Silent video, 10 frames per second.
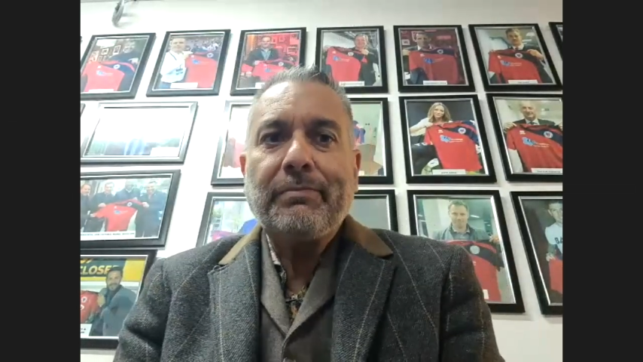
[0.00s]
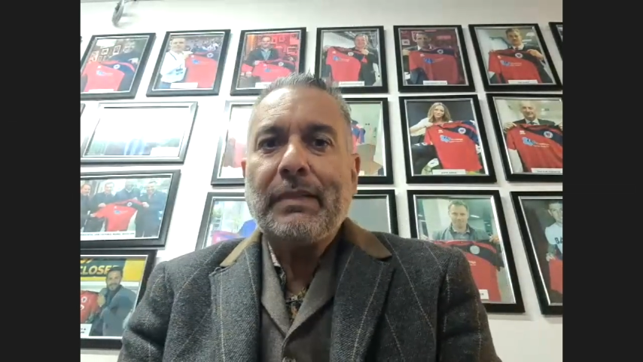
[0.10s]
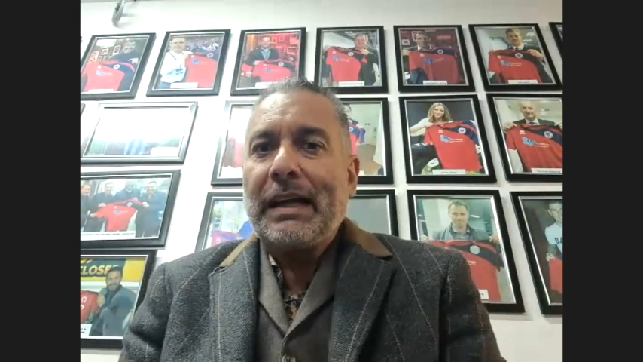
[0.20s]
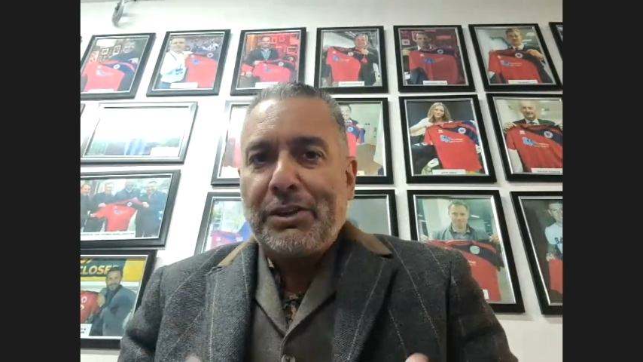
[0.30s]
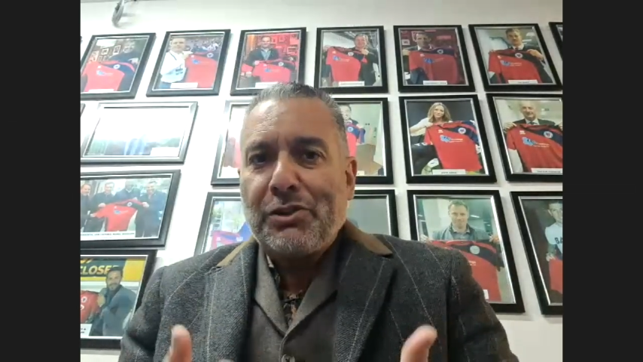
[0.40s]

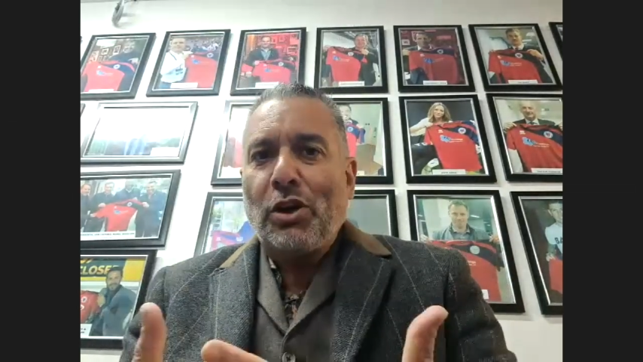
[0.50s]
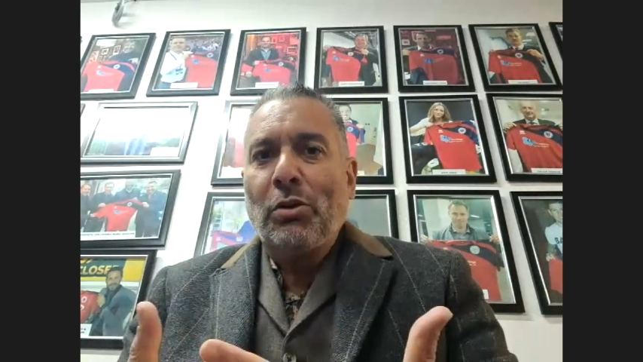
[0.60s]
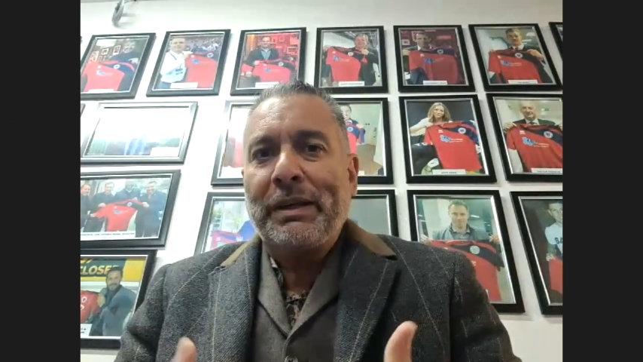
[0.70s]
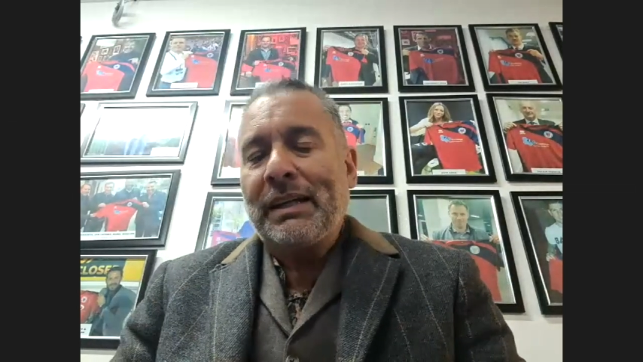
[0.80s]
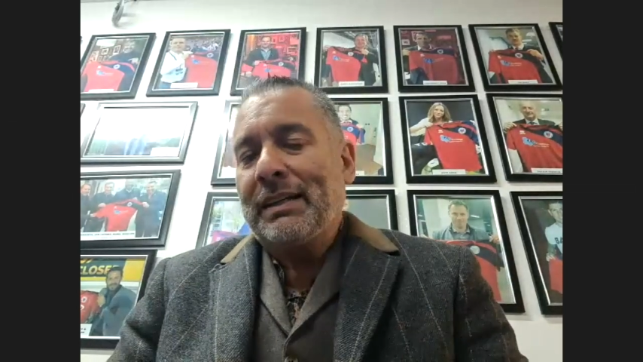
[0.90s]
and he told
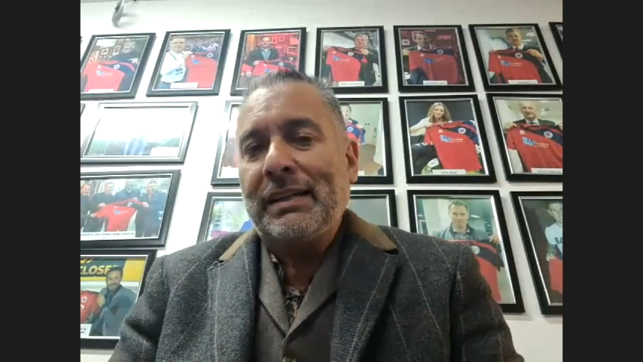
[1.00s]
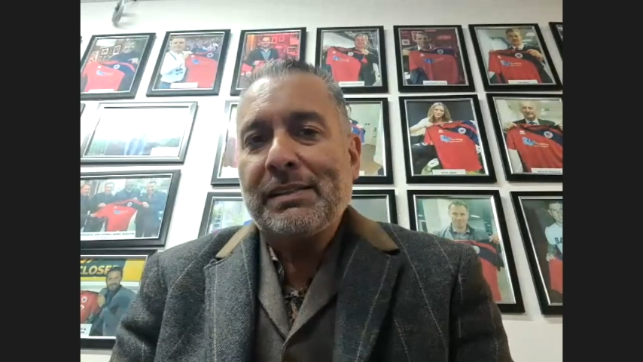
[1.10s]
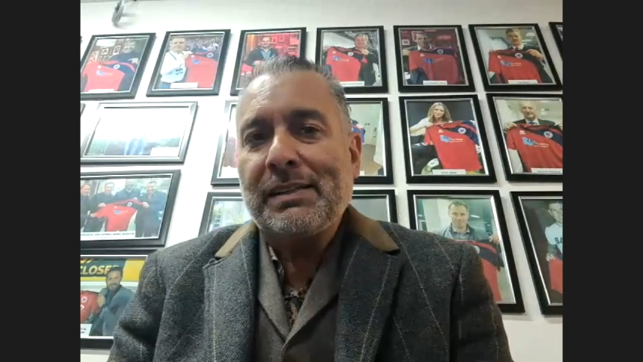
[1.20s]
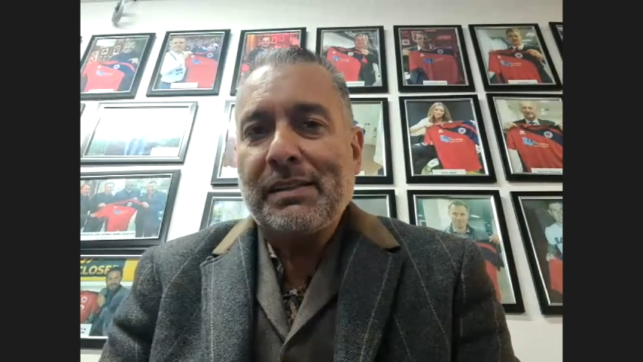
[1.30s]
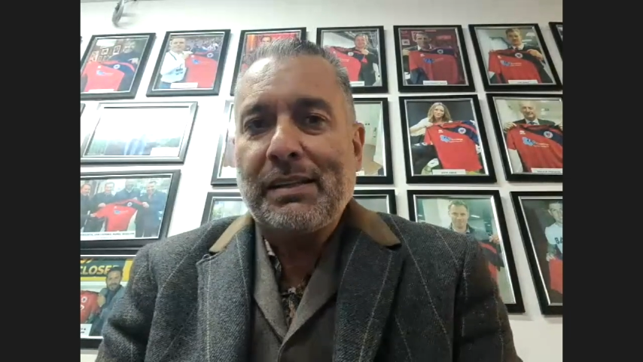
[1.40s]
me, and
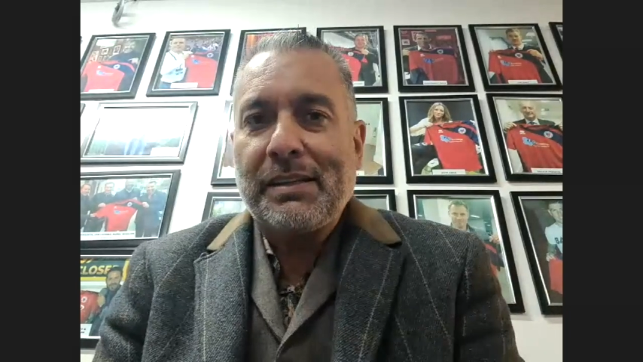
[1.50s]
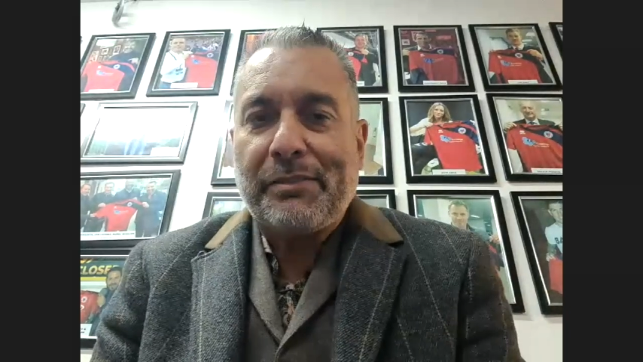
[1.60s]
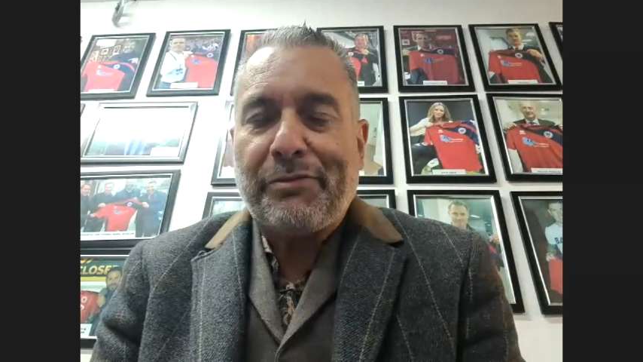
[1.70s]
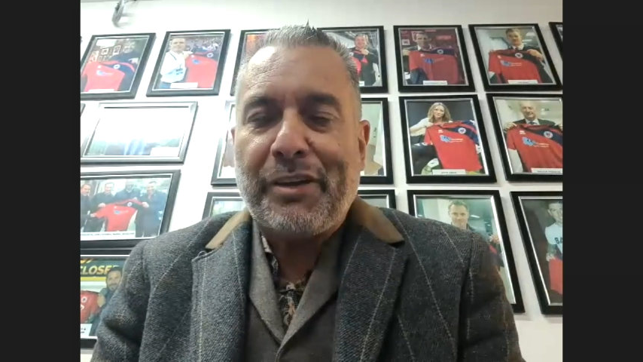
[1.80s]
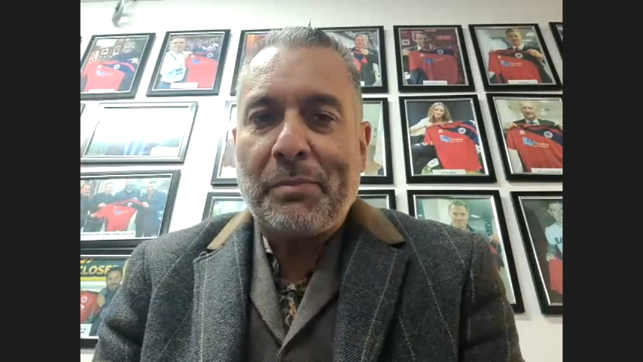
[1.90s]
it's a
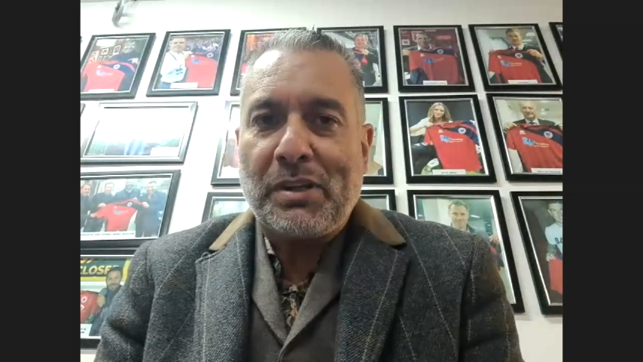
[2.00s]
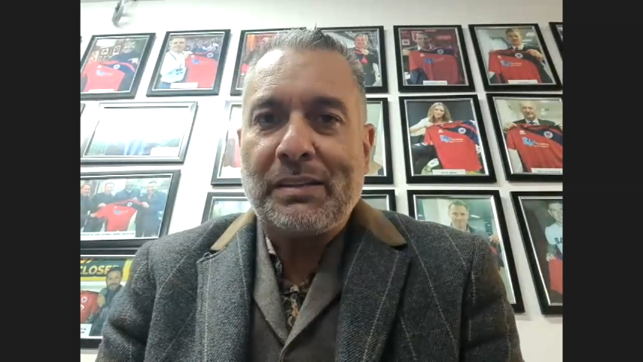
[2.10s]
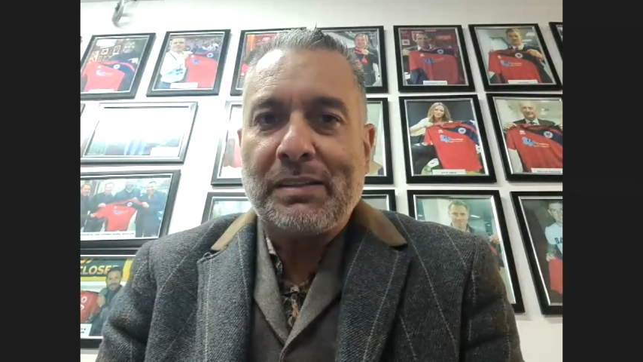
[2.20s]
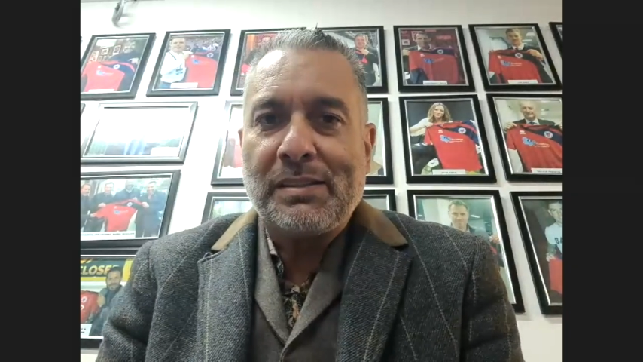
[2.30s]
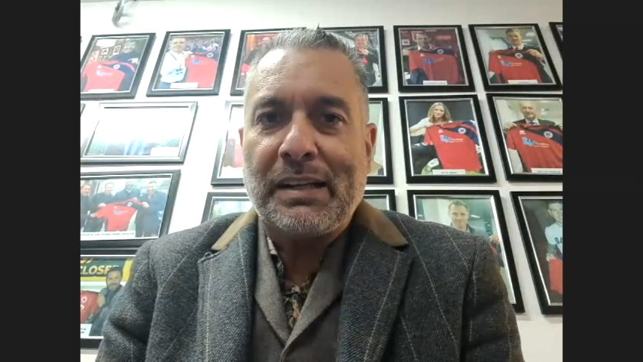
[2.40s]
famous
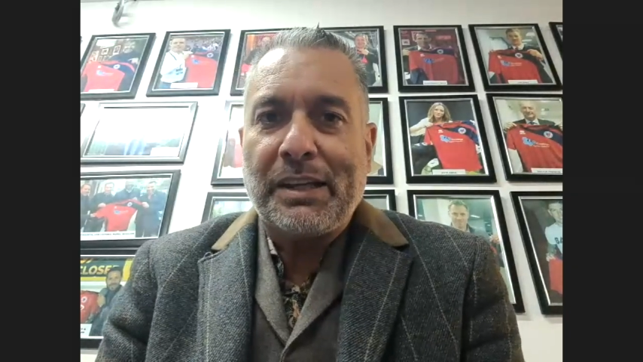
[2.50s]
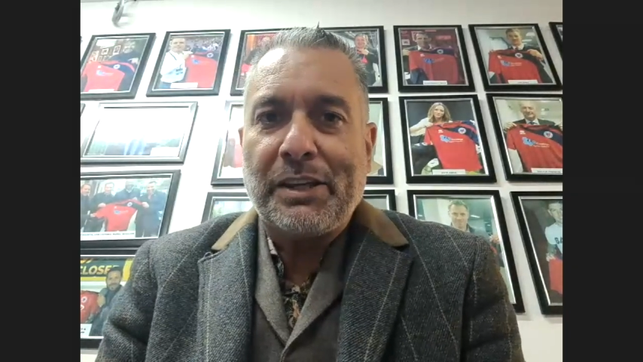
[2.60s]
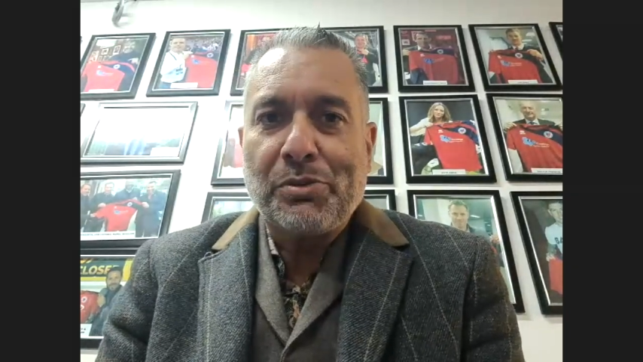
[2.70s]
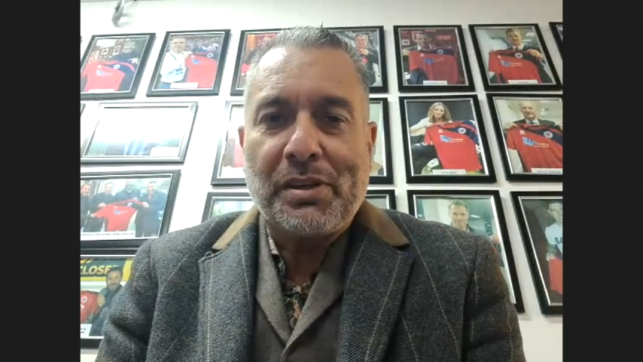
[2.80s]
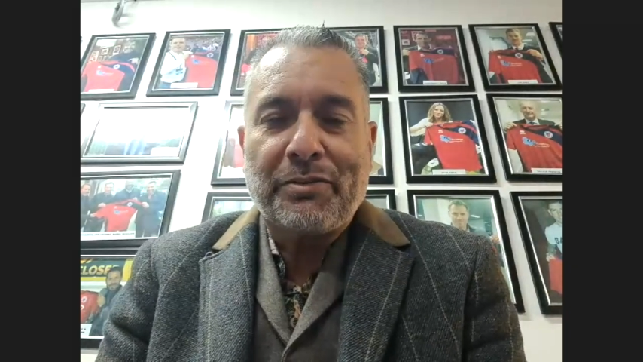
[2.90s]
sentence that he
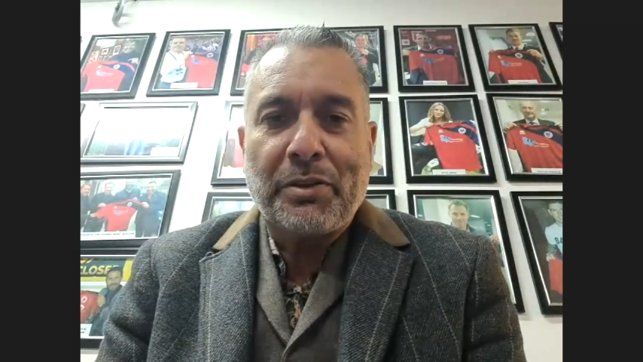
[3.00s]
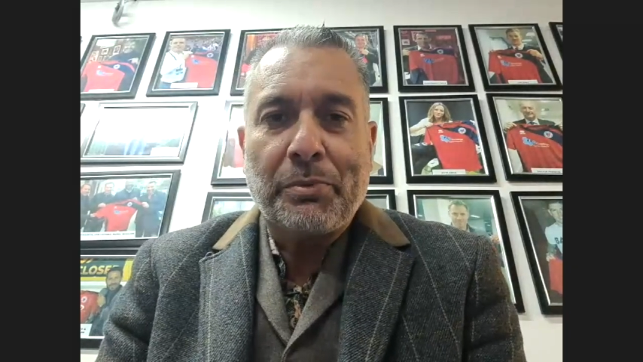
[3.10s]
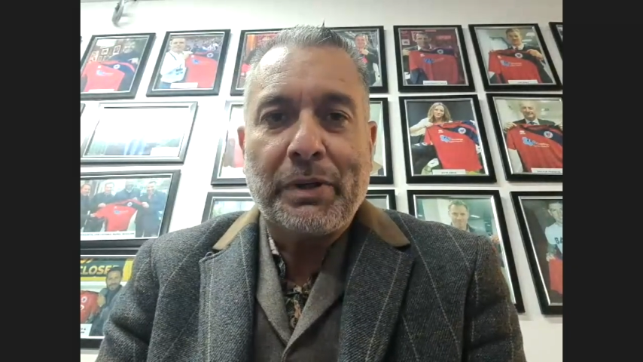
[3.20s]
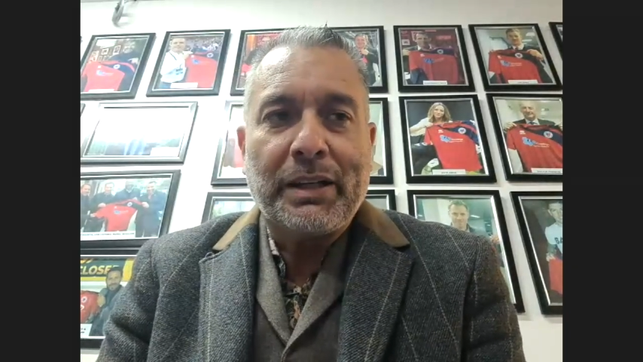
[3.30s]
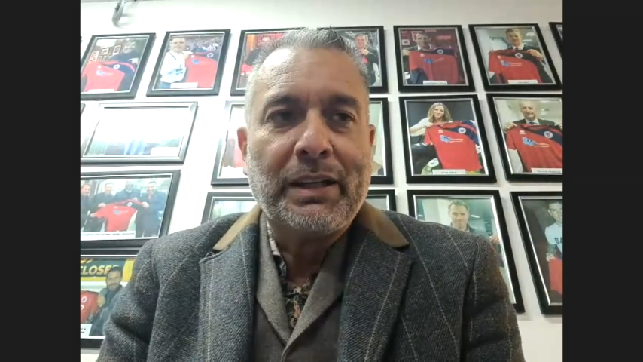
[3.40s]
uses
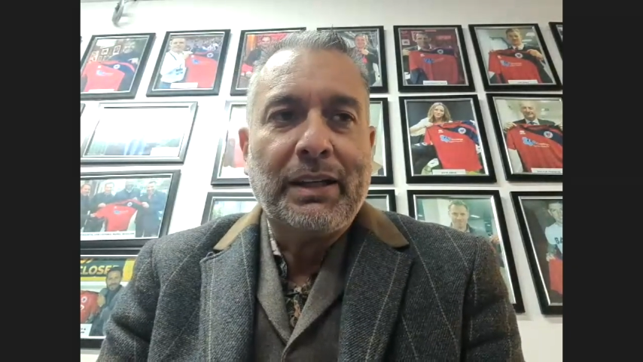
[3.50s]
everywhere,